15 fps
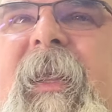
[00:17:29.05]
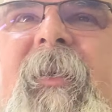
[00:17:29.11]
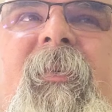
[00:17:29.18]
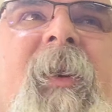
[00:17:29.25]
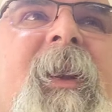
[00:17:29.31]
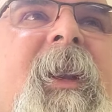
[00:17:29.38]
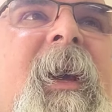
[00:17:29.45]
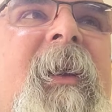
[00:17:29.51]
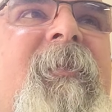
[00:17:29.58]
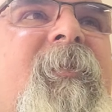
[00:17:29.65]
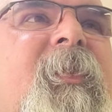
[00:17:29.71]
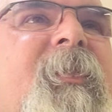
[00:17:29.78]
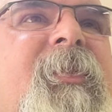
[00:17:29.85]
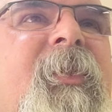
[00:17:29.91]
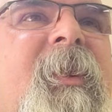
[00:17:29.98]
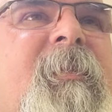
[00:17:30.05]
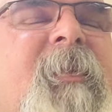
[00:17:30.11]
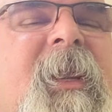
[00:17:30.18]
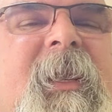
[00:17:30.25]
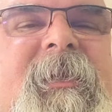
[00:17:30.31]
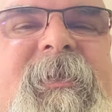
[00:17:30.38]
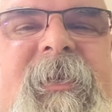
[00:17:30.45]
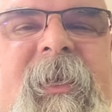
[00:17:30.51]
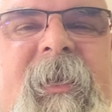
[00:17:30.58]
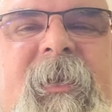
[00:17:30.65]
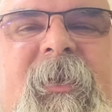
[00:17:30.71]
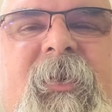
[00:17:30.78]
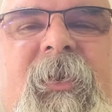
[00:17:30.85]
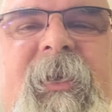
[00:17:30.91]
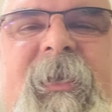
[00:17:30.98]
it one night for 30 minutes
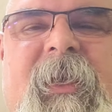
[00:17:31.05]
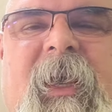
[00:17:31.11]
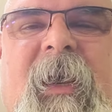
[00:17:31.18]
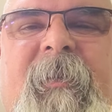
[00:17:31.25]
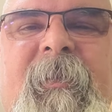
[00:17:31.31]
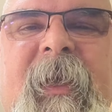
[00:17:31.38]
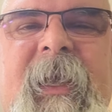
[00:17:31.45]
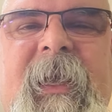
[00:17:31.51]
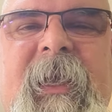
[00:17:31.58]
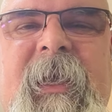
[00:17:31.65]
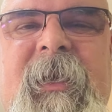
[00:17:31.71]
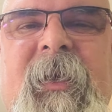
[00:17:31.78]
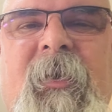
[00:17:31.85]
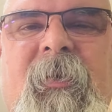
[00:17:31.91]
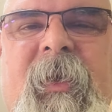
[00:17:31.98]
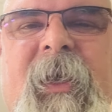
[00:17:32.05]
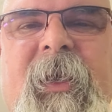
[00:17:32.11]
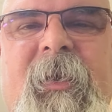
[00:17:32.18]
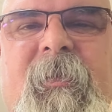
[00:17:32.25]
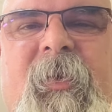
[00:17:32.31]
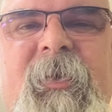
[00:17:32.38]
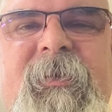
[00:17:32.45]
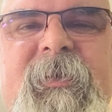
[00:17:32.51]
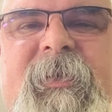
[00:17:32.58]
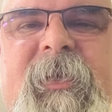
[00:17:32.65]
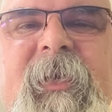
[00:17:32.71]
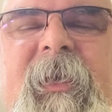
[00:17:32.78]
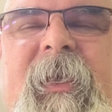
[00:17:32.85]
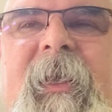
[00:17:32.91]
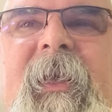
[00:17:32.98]
and could not make it go to underboost.
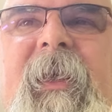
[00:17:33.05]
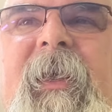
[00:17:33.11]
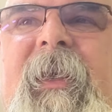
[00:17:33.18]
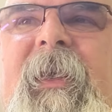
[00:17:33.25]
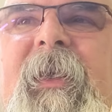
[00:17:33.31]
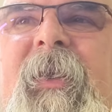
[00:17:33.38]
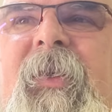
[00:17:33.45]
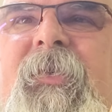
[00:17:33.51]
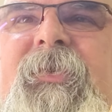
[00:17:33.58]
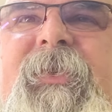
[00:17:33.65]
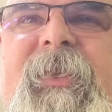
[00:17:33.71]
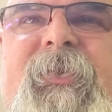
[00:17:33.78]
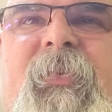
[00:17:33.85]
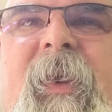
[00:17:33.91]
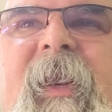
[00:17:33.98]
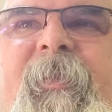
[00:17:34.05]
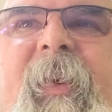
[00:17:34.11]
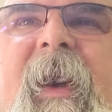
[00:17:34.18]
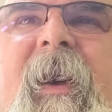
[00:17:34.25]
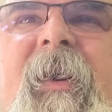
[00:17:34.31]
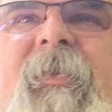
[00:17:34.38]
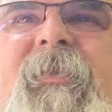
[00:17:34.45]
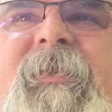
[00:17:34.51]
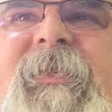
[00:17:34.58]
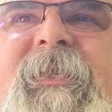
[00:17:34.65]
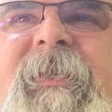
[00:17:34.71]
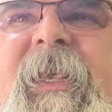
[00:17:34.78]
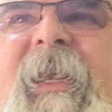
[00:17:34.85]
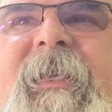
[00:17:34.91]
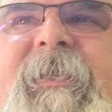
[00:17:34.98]
Goes to 20 pounds,
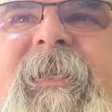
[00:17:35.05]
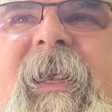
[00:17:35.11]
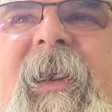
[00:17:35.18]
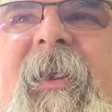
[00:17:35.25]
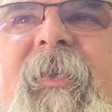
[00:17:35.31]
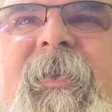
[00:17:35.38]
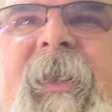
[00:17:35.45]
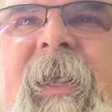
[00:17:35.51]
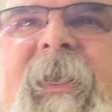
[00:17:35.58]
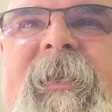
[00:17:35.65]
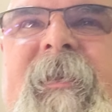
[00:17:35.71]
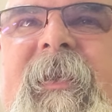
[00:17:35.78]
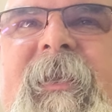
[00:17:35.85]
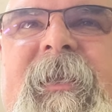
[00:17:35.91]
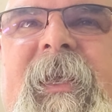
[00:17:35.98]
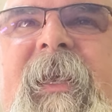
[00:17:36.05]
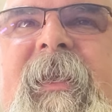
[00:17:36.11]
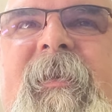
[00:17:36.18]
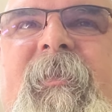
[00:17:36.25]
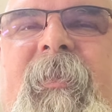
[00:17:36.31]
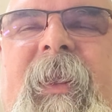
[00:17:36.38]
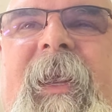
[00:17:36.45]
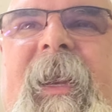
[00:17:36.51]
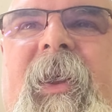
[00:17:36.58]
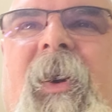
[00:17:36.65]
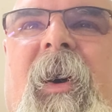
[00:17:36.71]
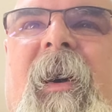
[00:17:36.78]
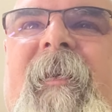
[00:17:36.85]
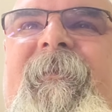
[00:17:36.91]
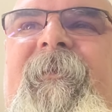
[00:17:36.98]
stays there, doesn't bleed
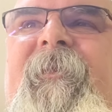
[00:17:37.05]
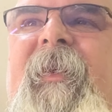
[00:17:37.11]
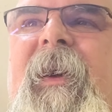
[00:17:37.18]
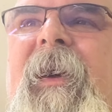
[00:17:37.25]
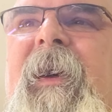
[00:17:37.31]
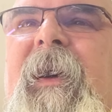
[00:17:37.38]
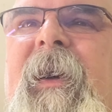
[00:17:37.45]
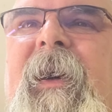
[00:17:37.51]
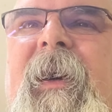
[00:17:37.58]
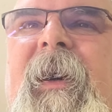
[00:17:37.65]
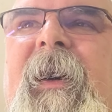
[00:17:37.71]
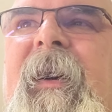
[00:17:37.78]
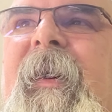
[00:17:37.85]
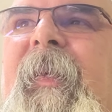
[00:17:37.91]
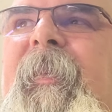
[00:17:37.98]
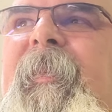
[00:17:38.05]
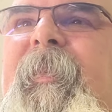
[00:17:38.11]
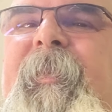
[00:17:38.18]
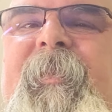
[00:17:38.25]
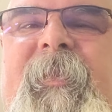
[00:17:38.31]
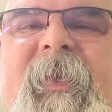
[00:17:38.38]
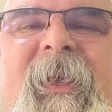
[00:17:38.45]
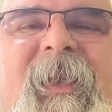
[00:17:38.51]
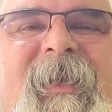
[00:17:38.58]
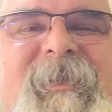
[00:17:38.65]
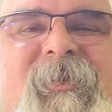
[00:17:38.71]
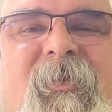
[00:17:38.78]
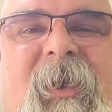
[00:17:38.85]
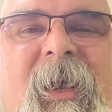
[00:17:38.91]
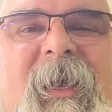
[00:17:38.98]
off, and it's
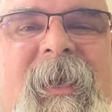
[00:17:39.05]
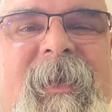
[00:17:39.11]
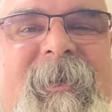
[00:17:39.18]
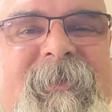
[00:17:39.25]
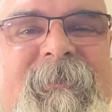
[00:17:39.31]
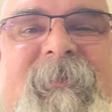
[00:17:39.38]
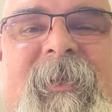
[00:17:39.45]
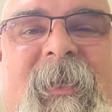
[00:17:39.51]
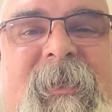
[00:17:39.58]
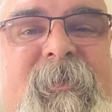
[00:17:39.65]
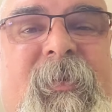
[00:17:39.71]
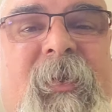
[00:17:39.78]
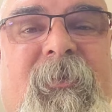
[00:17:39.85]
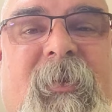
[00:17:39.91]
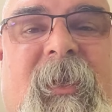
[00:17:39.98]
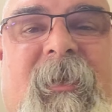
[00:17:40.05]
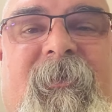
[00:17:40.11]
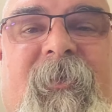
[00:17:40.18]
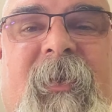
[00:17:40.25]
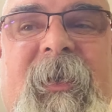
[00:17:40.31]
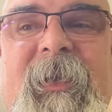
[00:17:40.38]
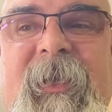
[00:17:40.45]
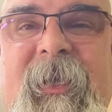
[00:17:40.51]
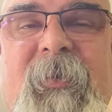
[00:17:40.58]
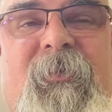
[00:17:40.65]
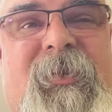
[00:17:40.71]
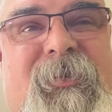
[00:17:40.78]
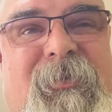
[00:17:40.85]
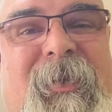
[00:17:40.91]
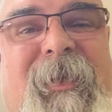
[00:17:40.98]
a rocket. It's been really fun. It
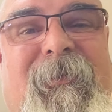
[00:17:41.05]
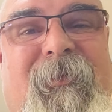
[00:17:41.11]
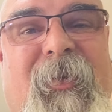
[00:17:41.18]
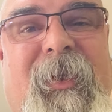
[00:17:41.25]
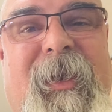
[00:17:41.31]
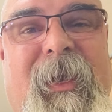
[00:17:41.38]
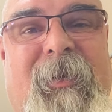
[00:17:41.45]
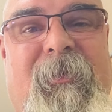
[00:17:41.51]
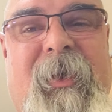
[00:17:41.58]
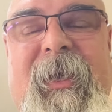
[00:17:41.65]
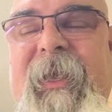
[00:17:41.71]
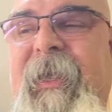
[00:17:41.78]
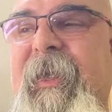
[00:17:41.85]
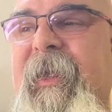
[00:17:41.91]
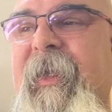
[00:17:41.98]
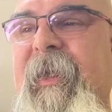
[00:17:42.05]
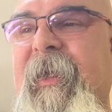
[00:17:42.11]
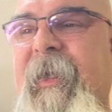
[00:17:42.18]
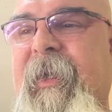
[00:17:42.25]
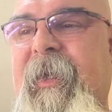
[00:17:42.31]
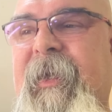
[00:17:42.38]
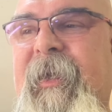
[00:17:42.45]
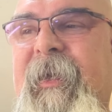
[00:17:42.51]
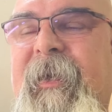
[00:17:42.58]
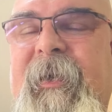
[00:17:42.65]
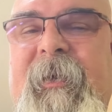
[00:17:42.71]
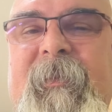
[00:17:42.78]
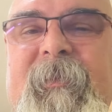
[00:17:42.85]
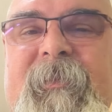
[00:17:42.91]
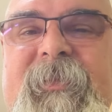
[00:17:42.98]
was really fun anyway.
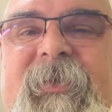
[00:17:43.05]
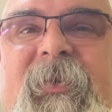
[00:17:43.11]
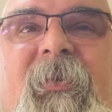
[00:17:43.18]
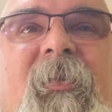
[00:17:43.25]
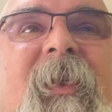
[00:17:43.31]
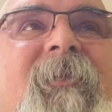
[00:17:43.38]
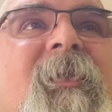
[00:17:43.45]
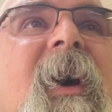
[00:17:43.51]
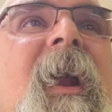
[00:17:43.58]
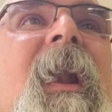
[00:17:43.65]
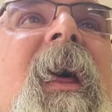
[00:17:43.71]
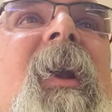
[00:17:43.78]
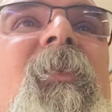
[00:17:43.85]
So we've got a lot